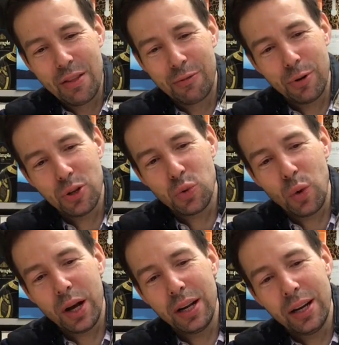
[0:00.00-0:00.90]
The first
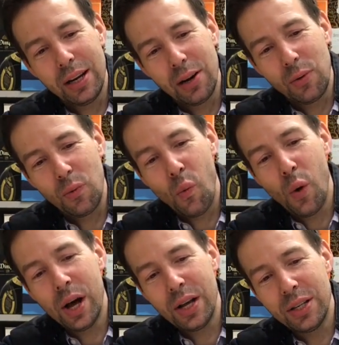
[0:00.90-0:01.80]
one
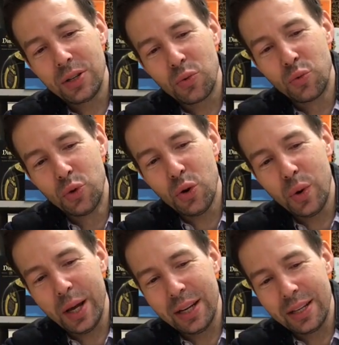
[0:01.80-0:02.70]
was
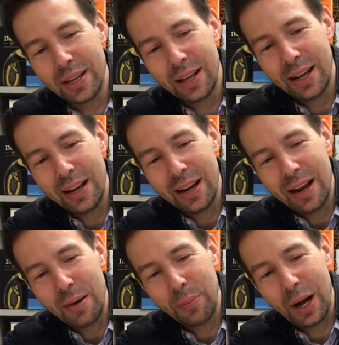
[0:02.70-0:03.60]
ruined
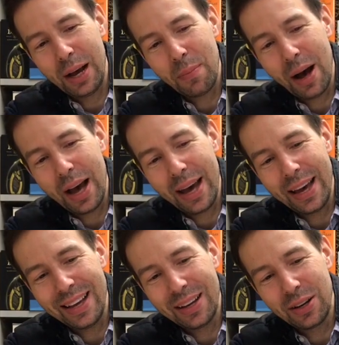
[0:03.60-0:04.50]
by
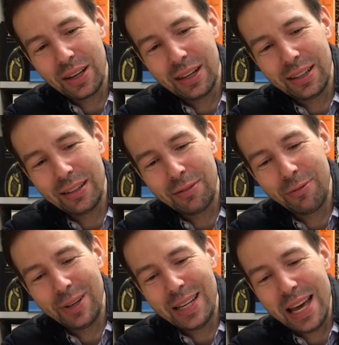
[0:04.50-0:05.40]
my
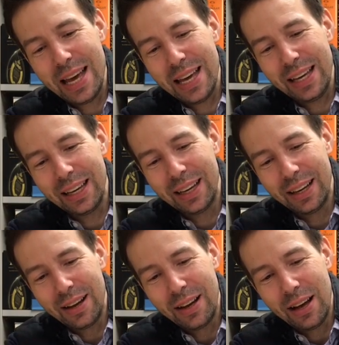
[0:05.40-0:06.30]
fatigue.
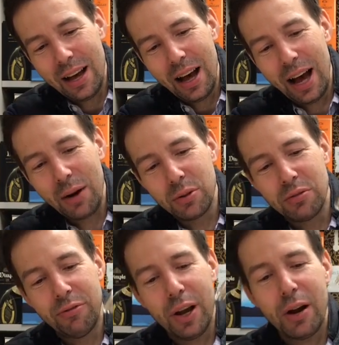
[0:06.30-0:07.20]
I
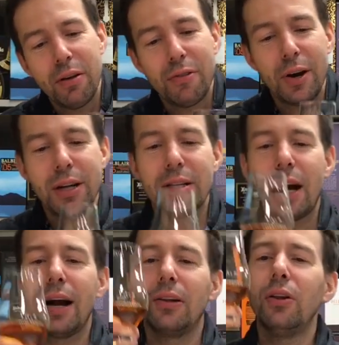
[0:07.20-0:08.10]
was very, very
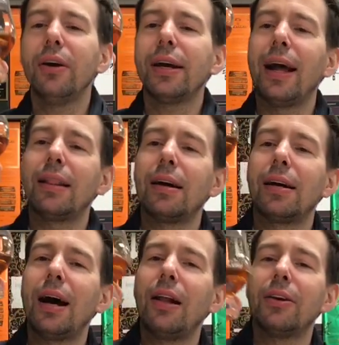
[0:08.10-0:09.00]
tired. Look at the
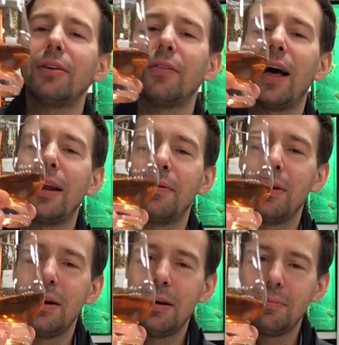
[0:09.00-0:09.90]
color of that.
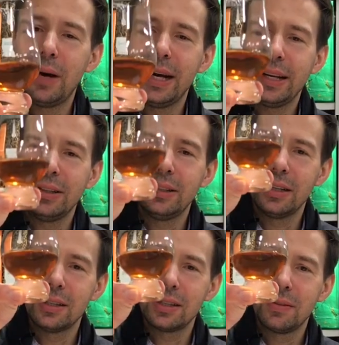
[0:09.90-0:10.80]
My
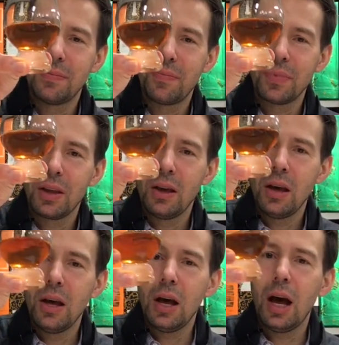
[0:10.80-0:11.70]
goodness.
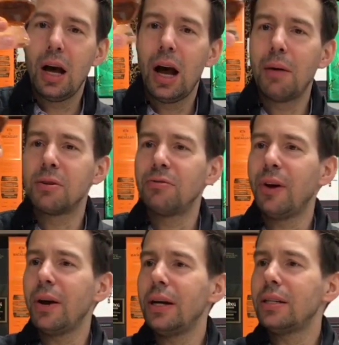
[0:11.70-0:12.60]
I was
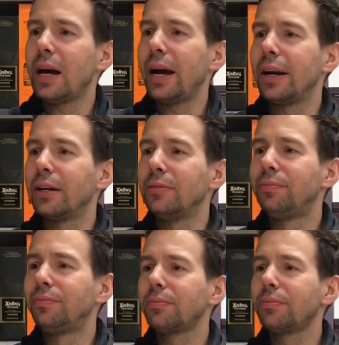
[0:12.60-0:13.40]
very tired.